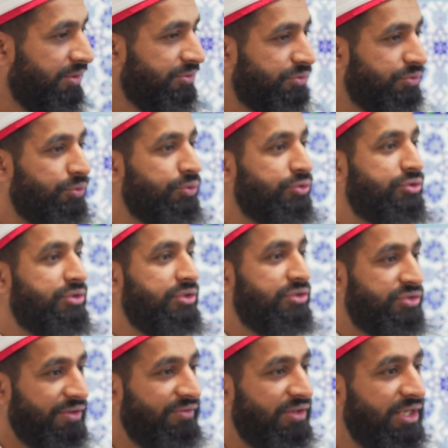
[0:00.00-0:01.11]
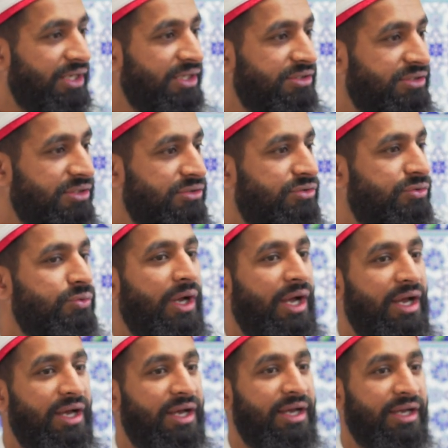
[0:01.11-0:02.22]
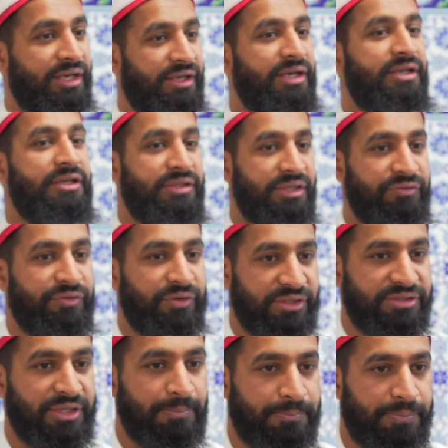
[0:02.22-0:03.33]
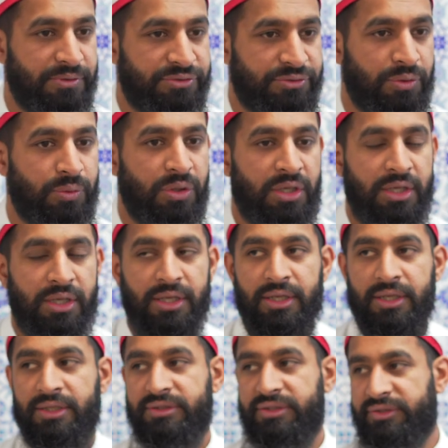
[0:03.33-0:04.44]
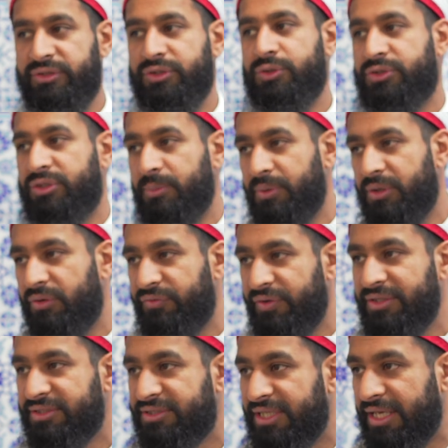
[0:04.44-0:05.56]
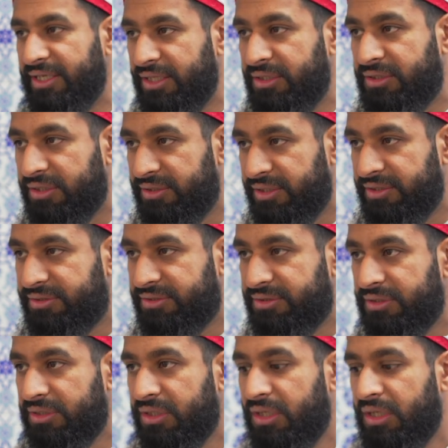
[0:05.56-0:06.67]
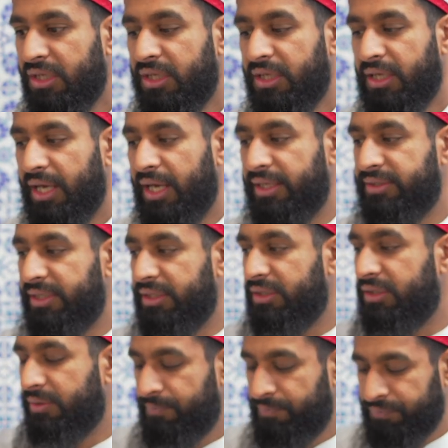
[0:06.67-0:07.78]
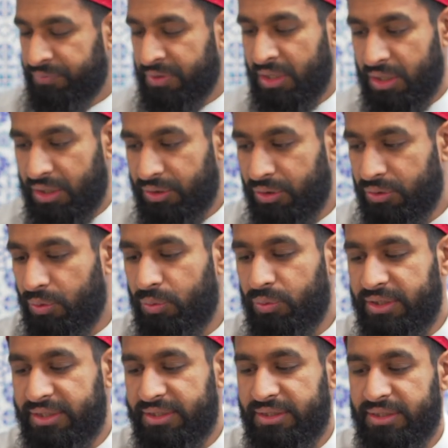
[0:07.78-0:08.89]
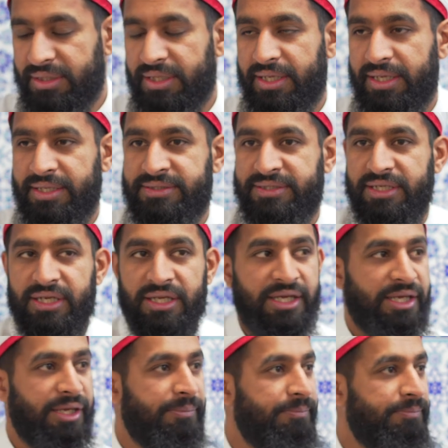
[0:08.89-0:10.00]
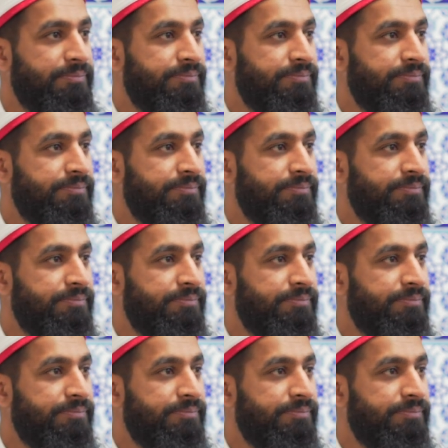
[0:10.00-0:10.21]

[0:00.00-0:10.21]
So those travel agents who are accredited, for example. So this is just a bit of insight into this. And then not only is it the